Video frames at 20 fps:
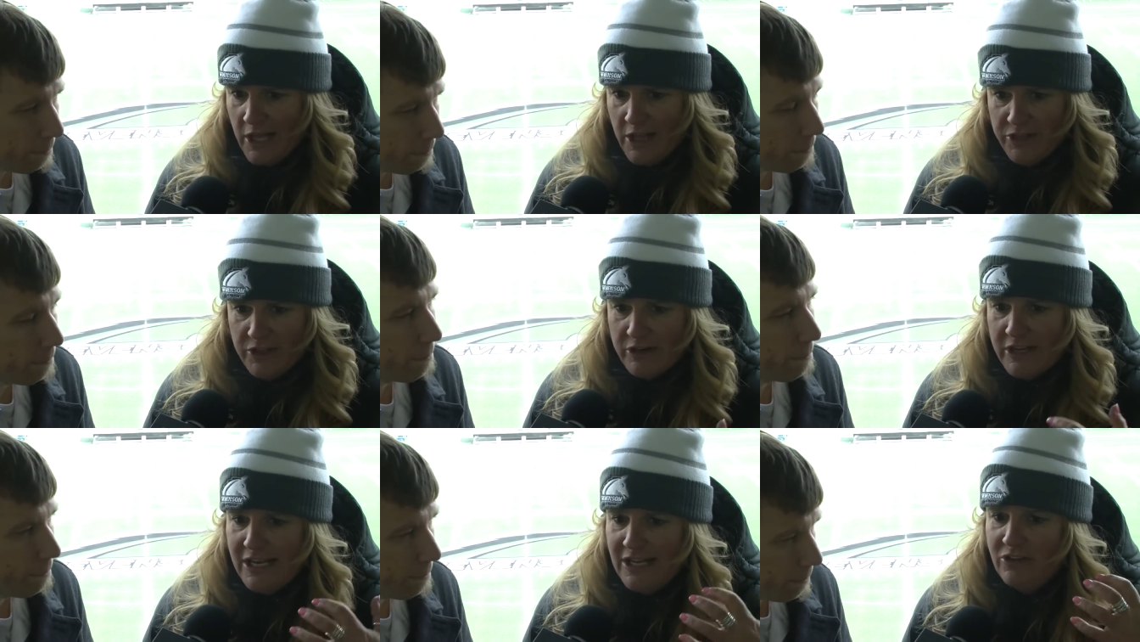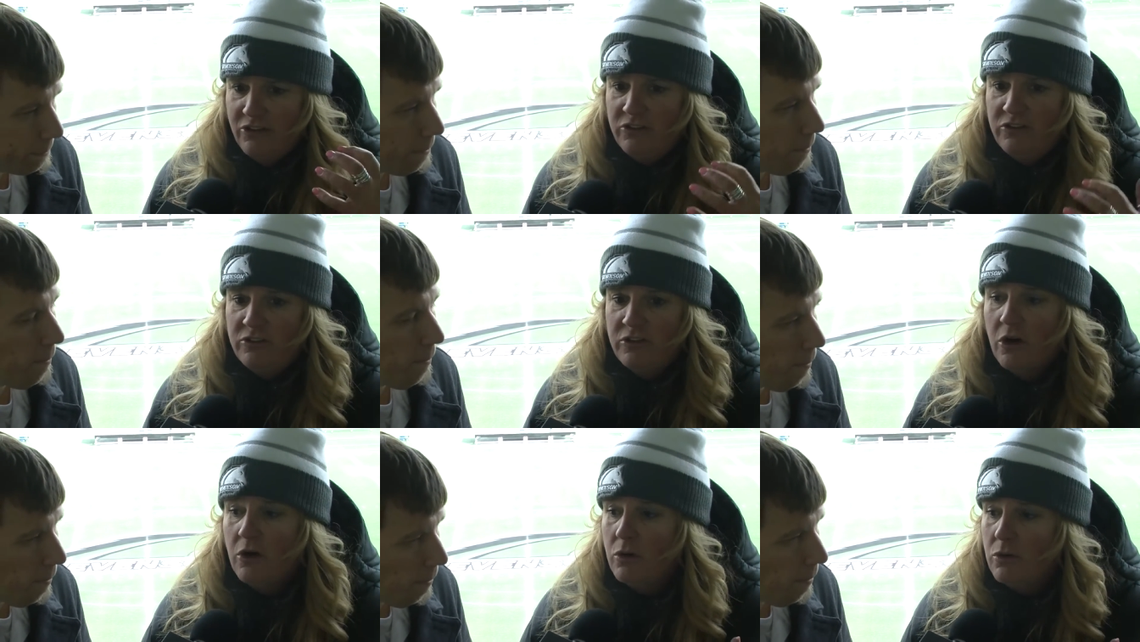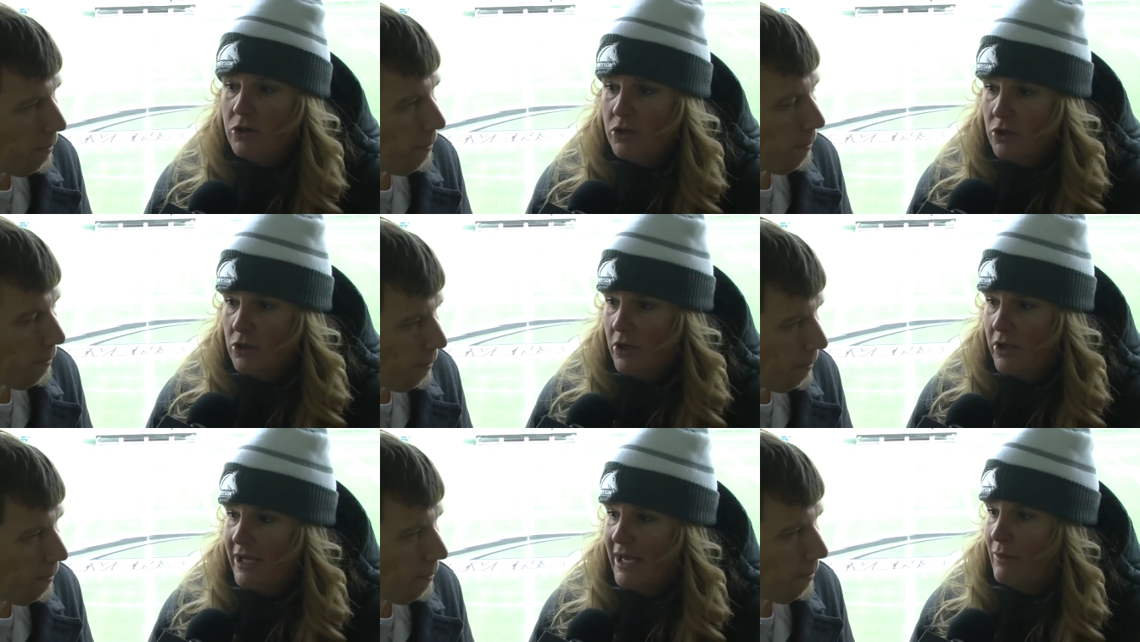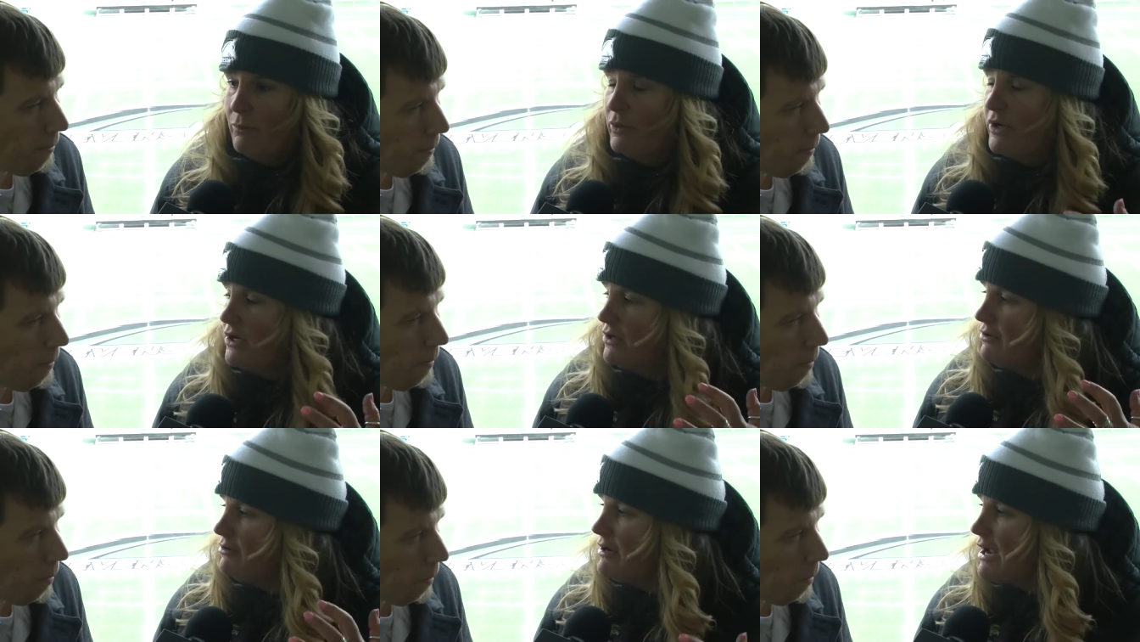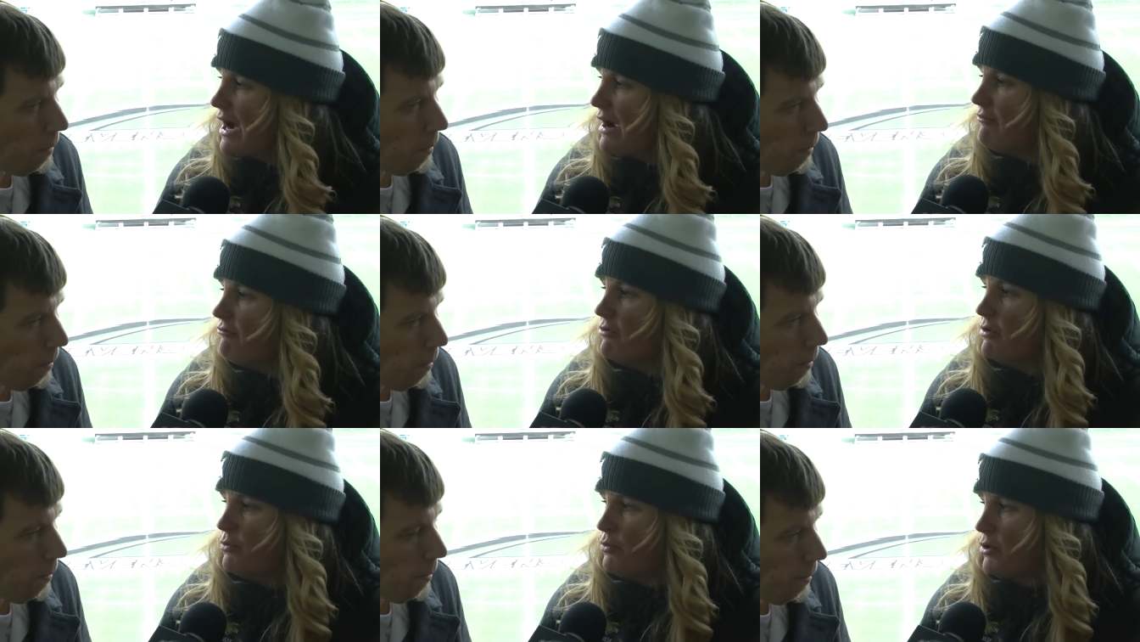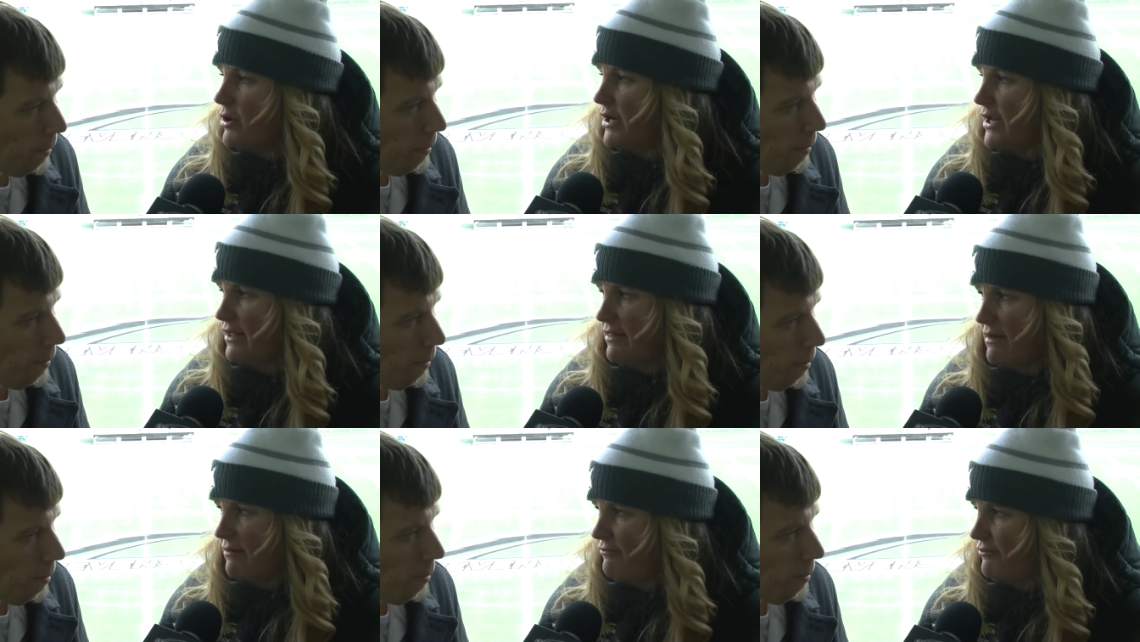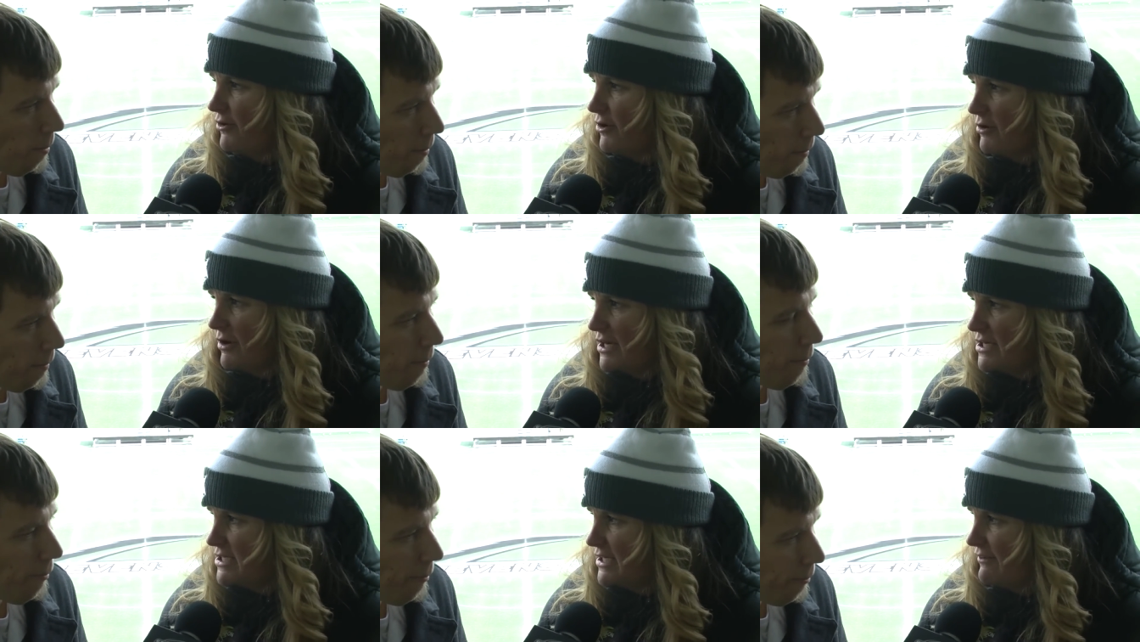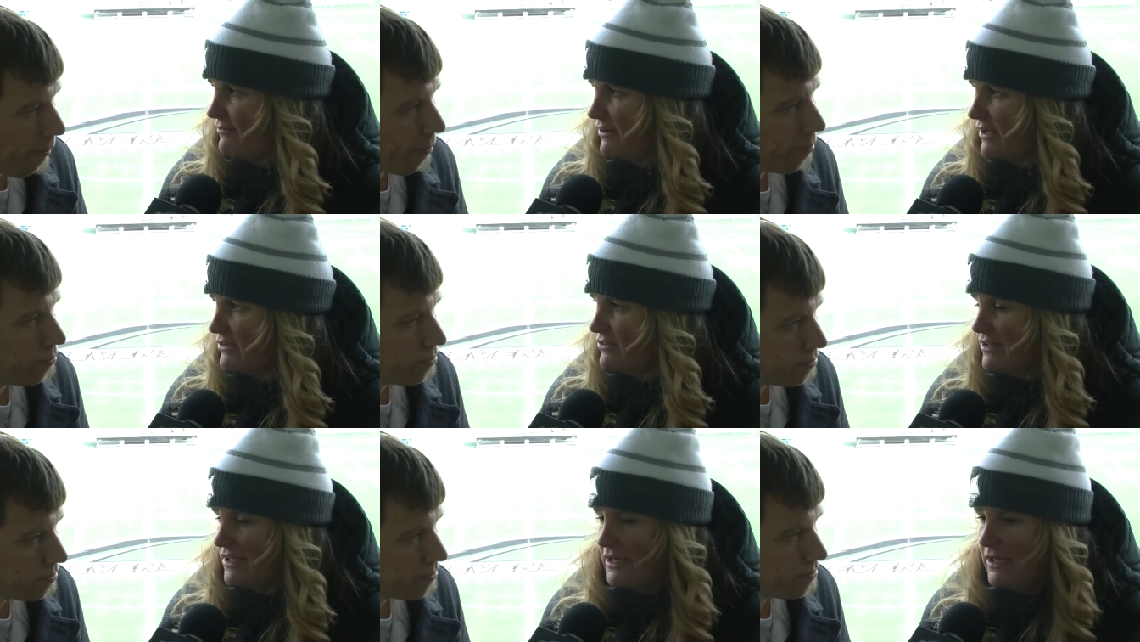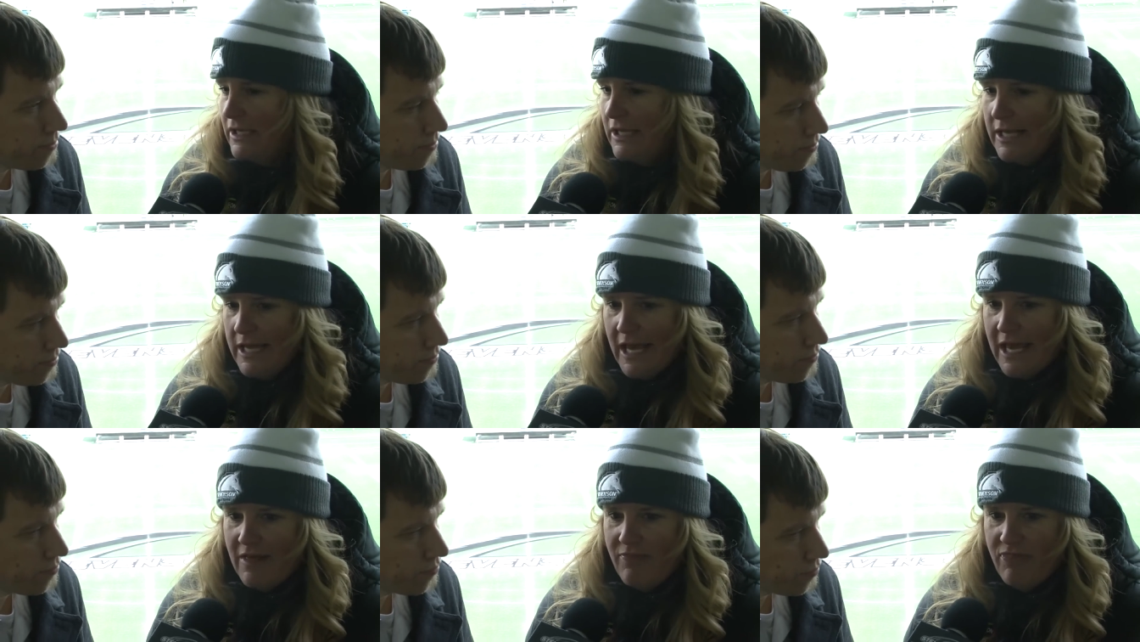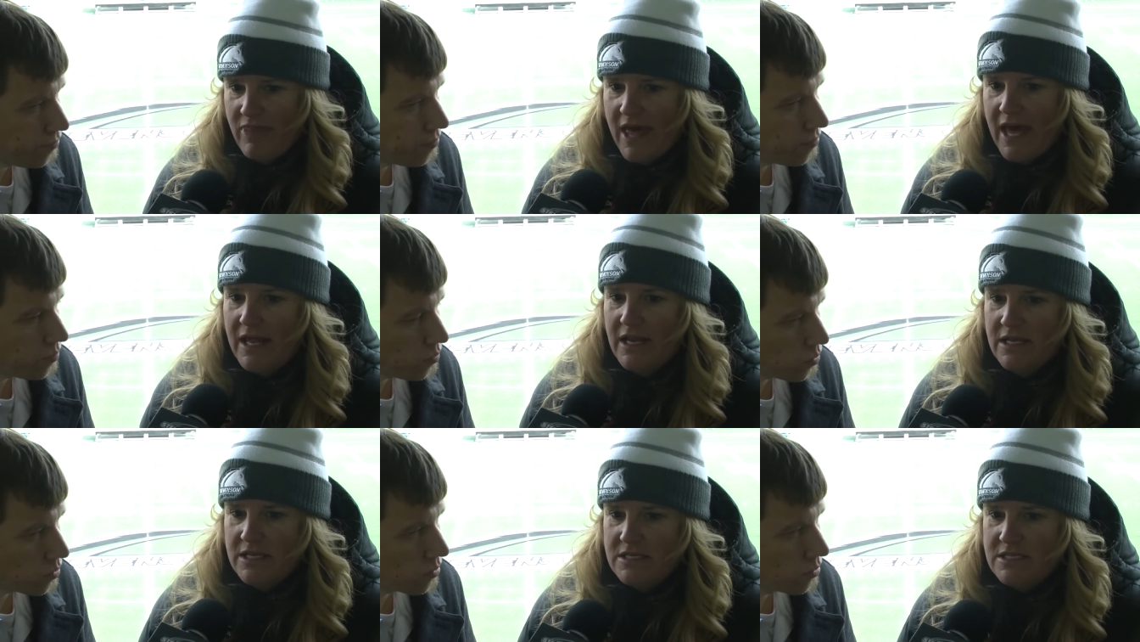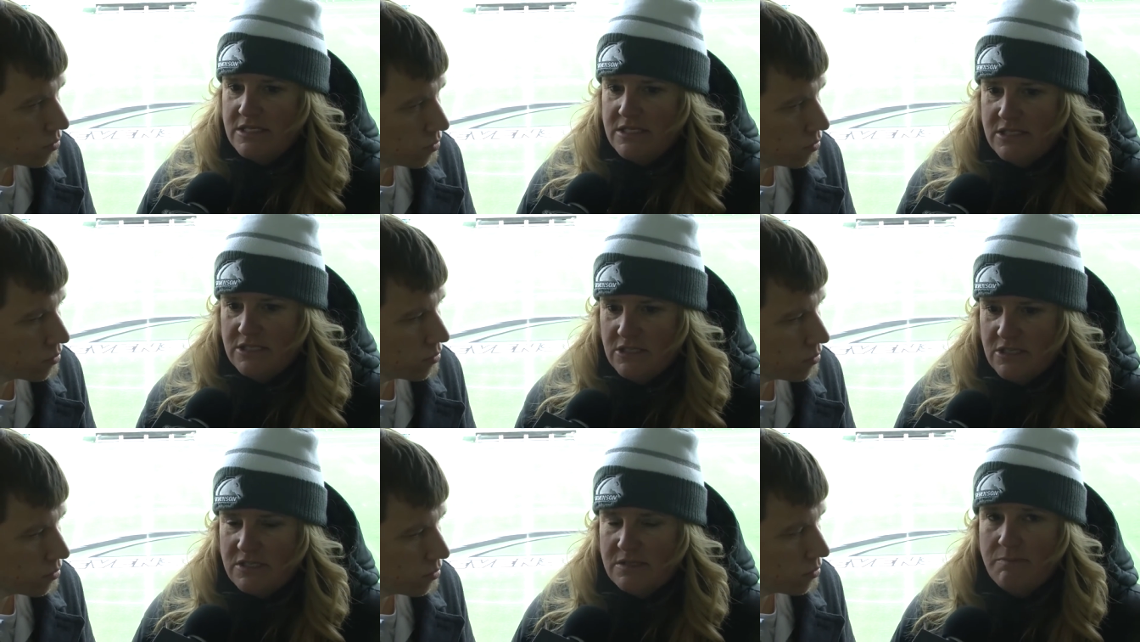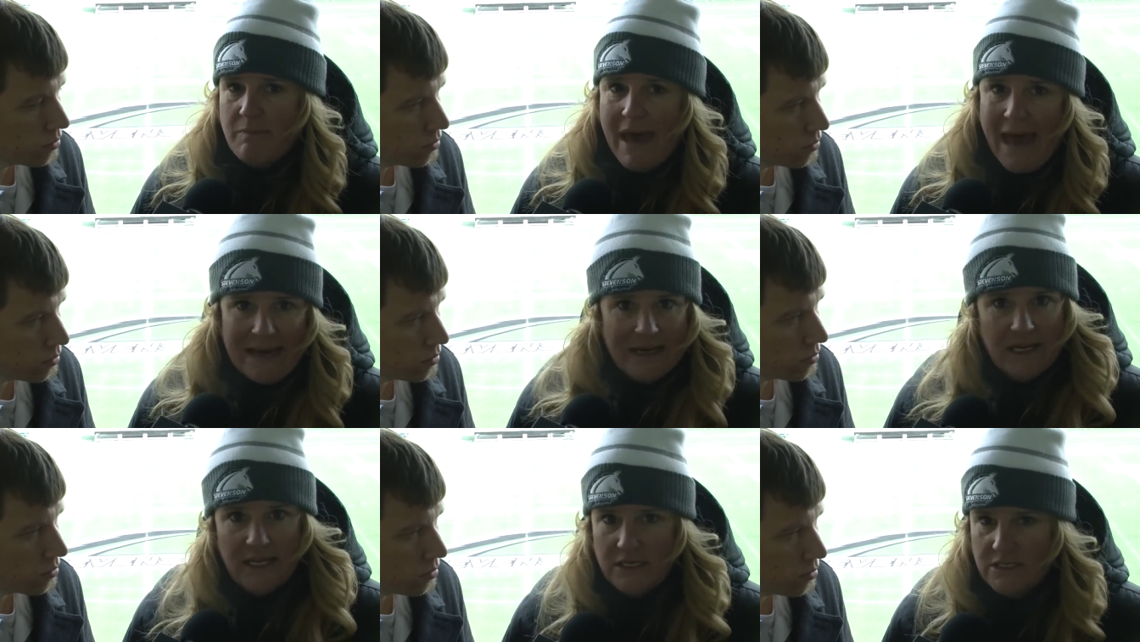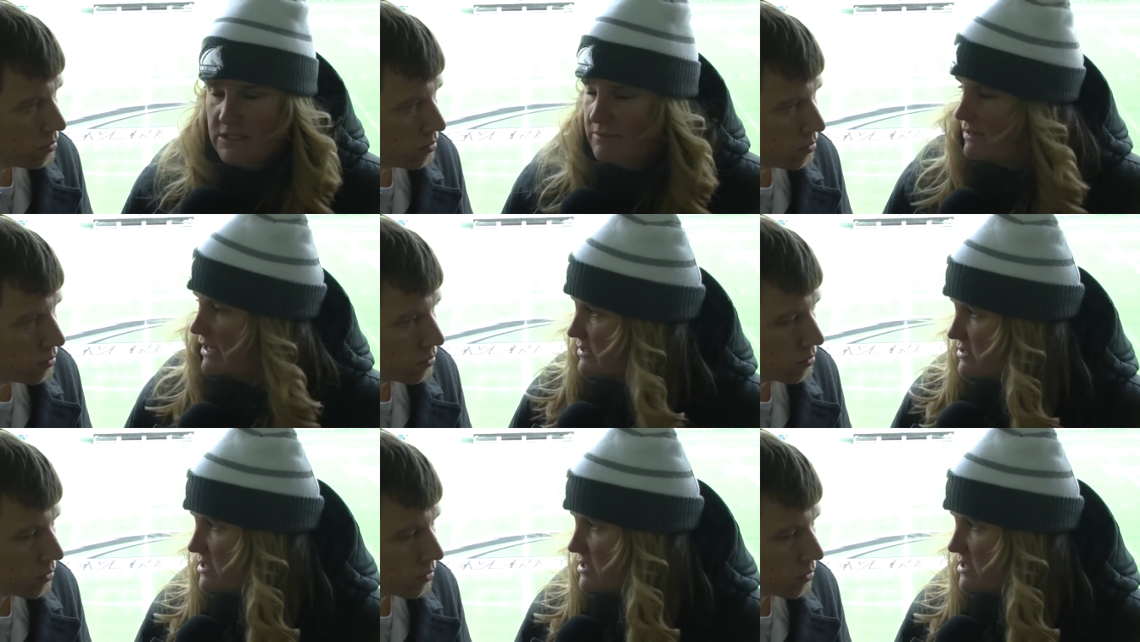They're getting so good, and we are not rewarding them for great defense, and and that is just maddening to me.